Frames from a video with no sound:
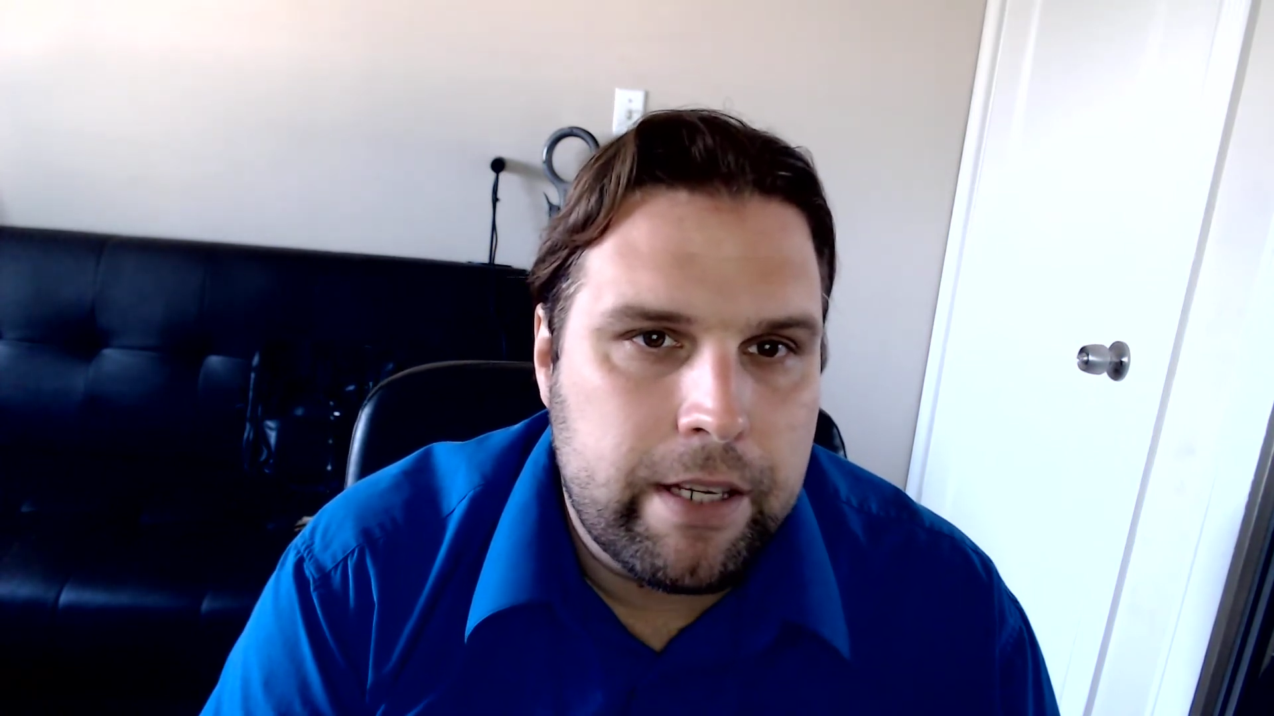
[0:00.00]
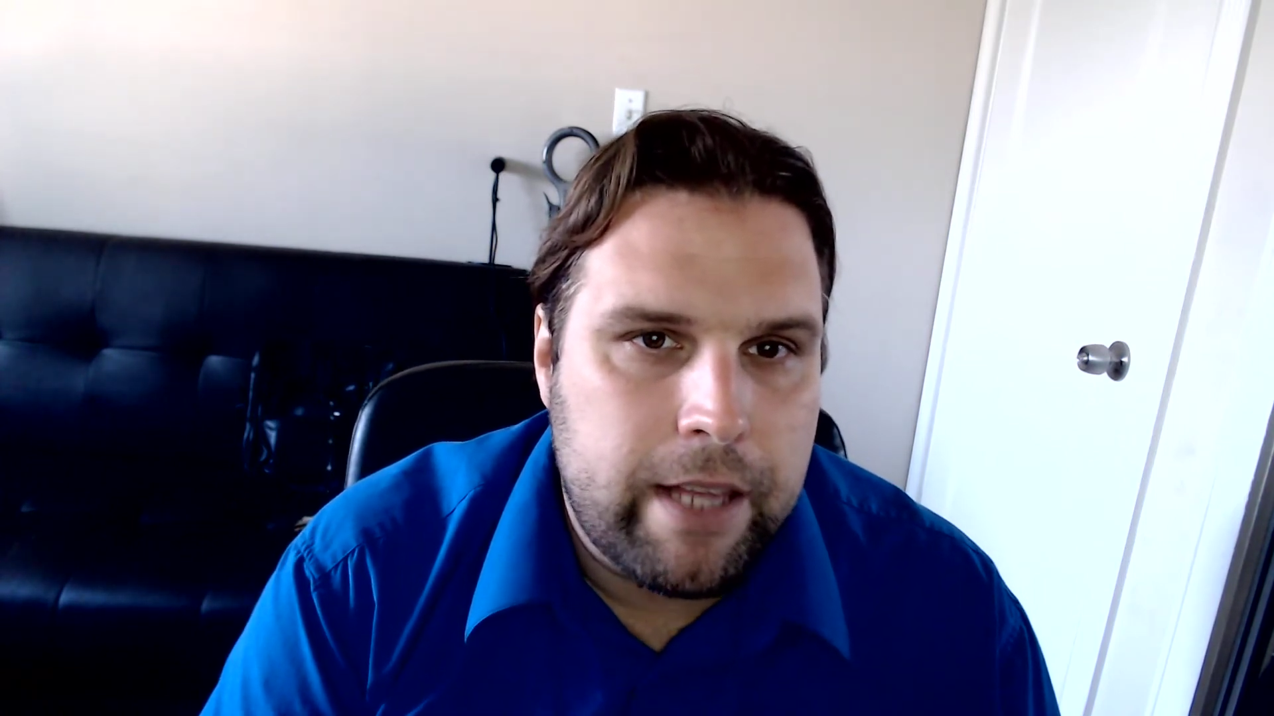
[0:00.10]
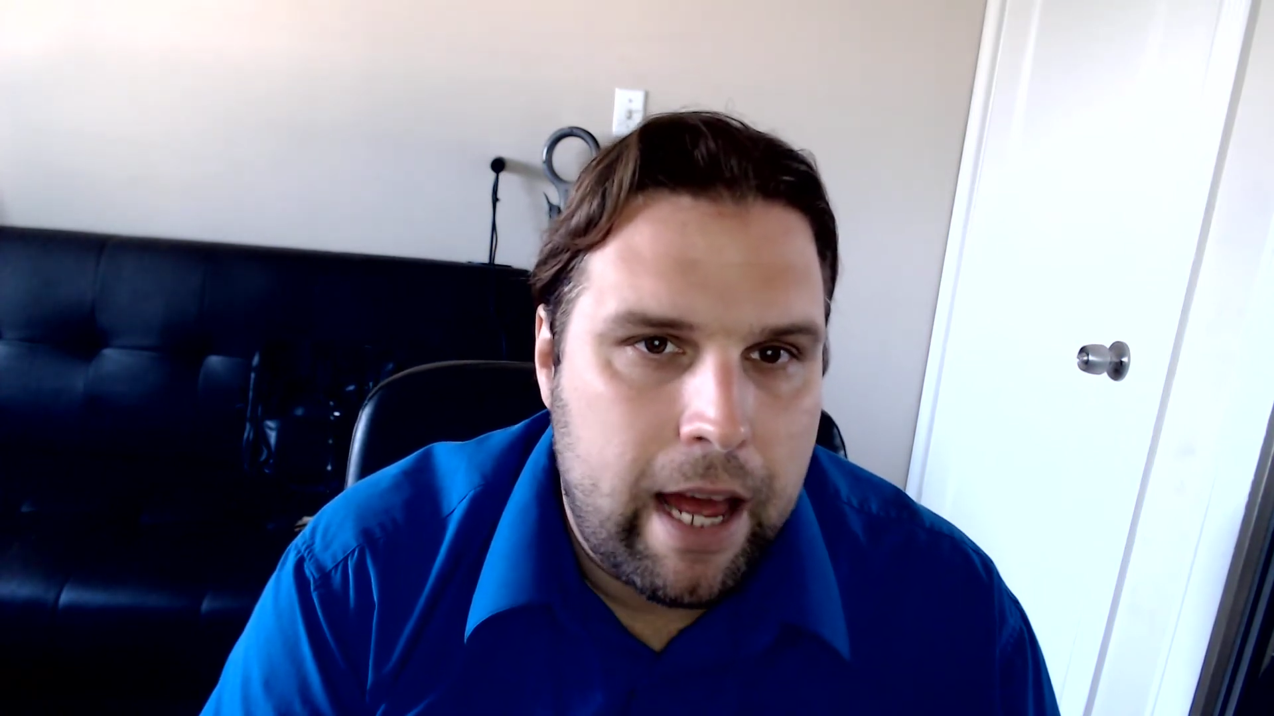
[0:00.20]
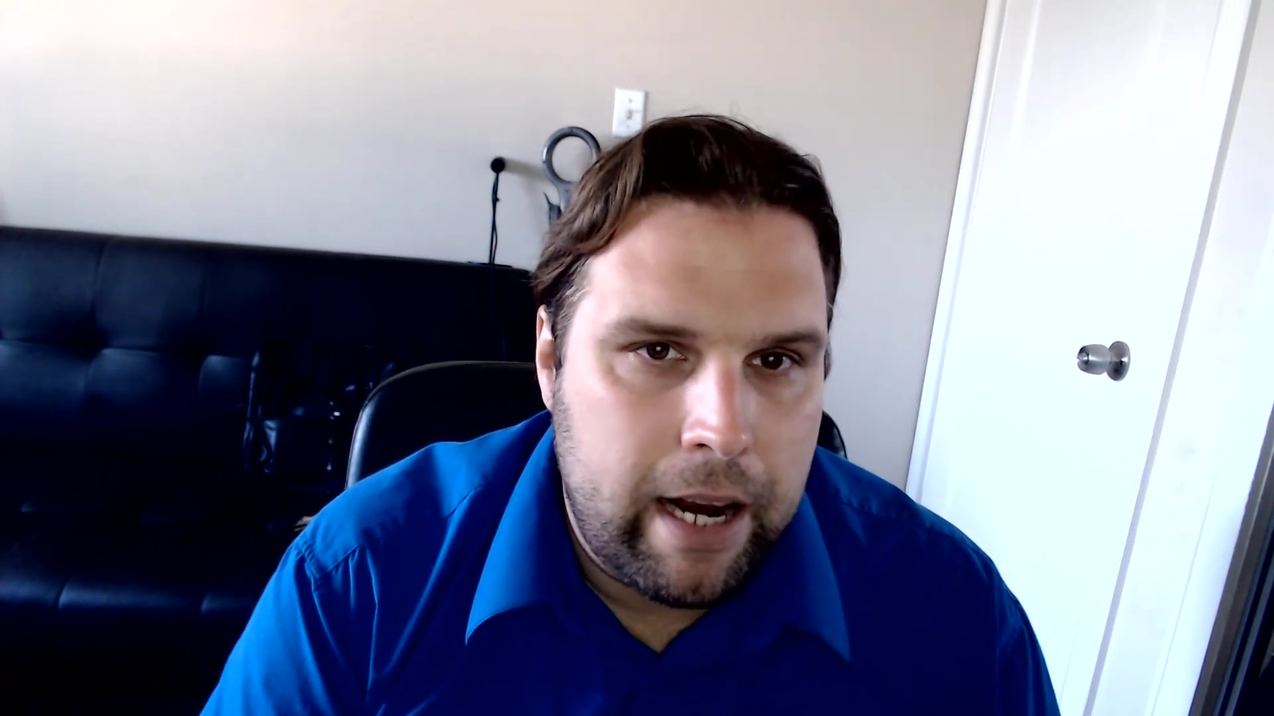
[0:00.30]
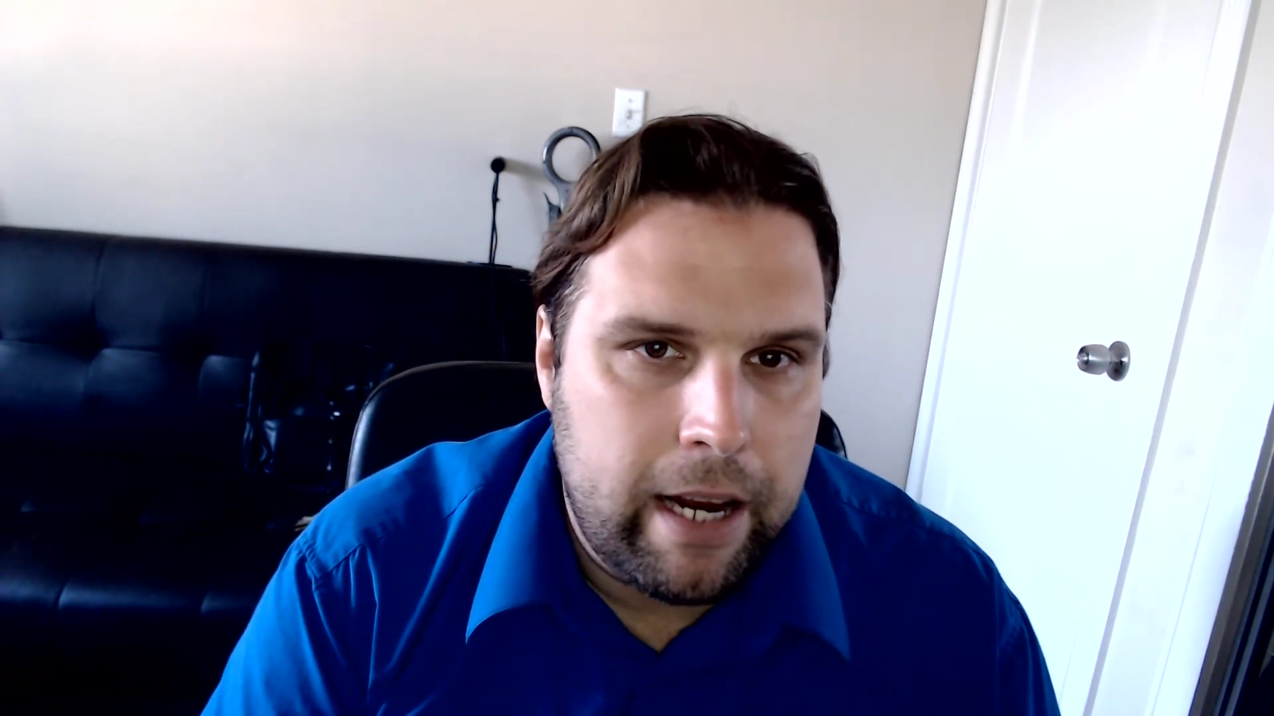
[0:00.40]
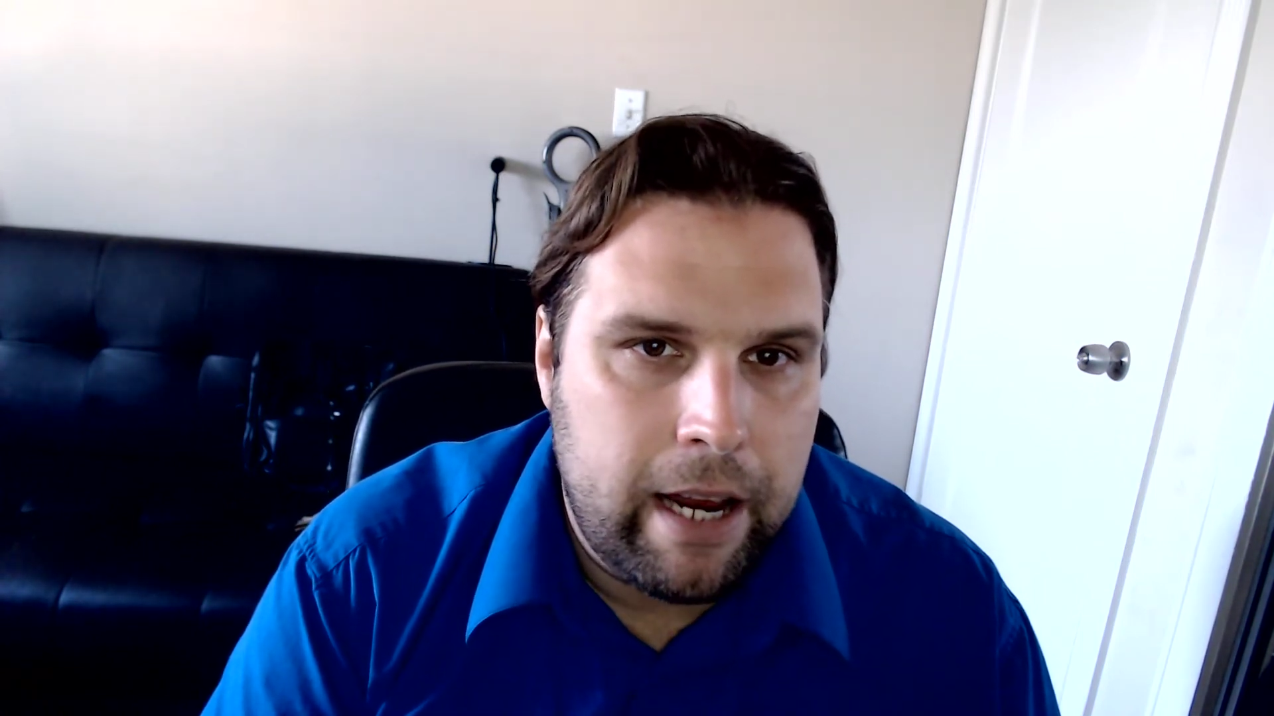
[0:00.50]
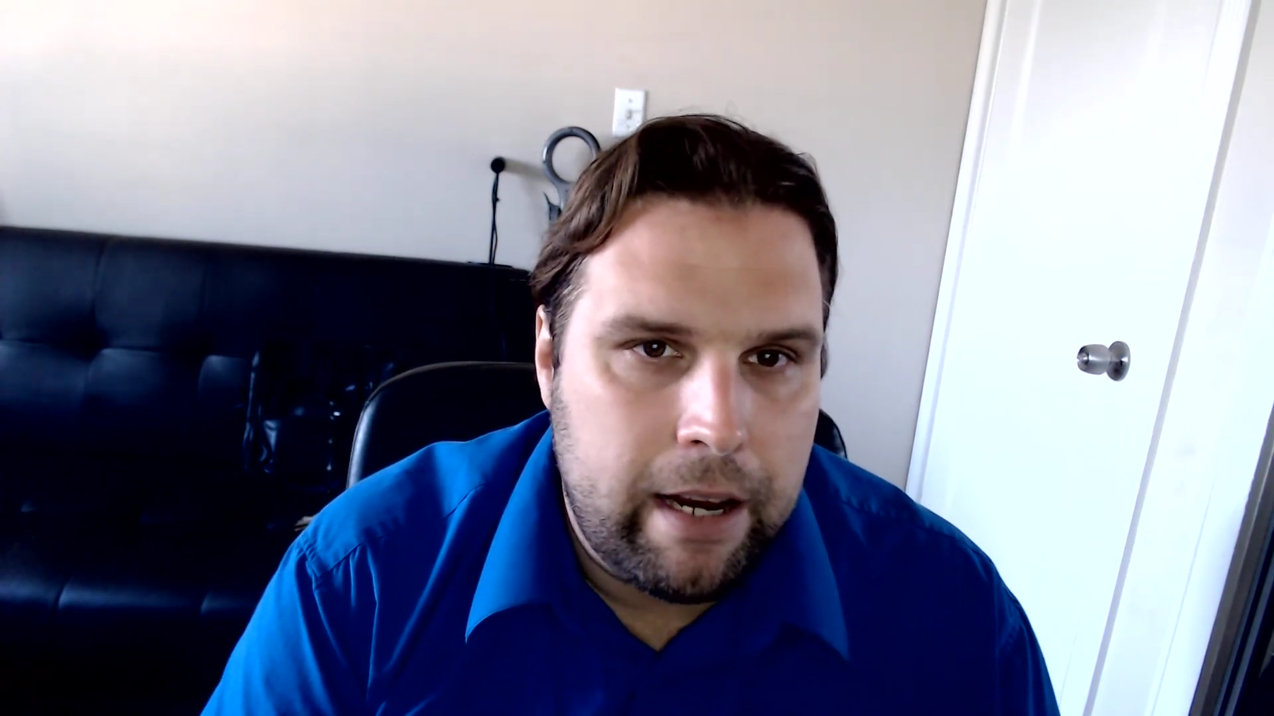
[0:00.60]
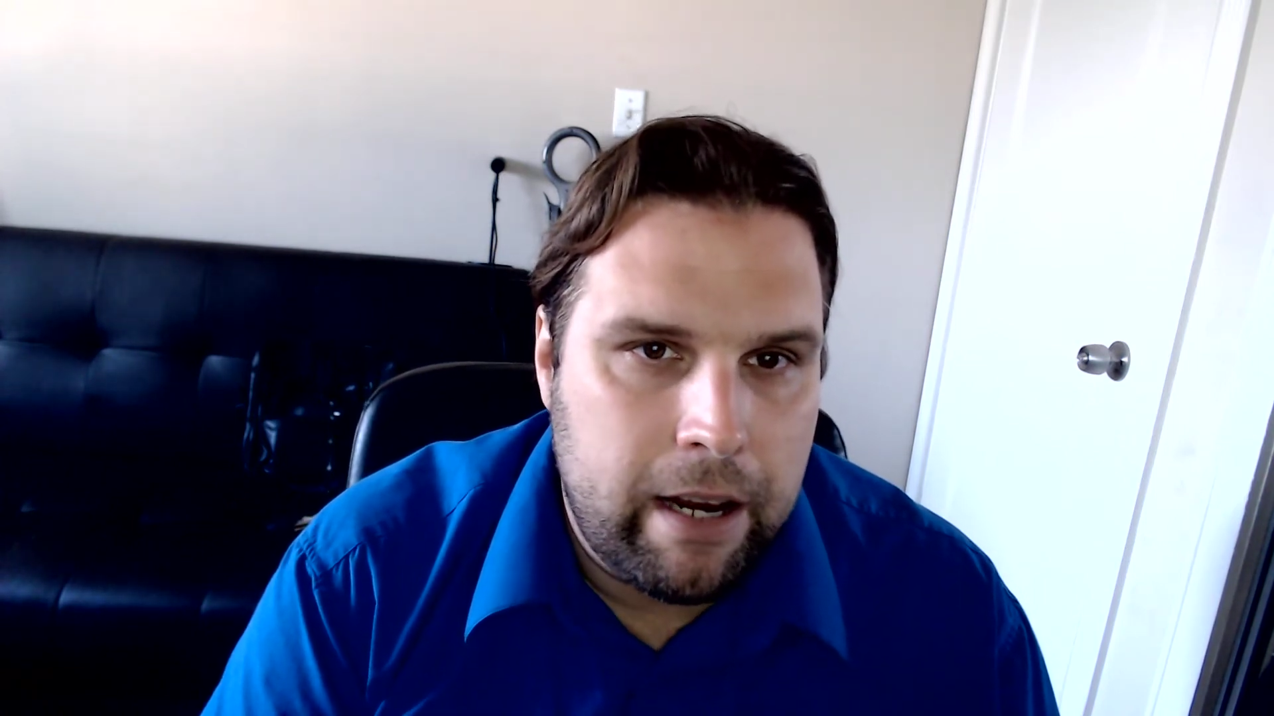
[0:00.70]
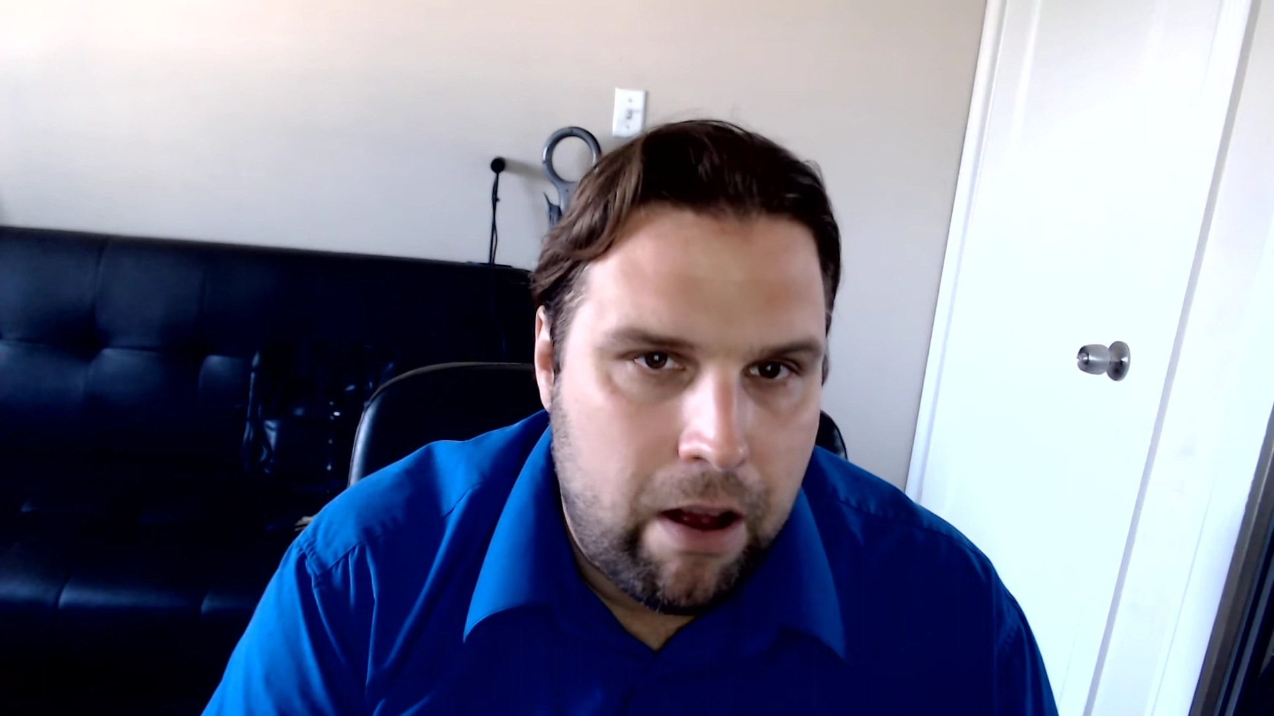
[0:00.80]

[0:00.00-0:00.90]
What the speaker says: that it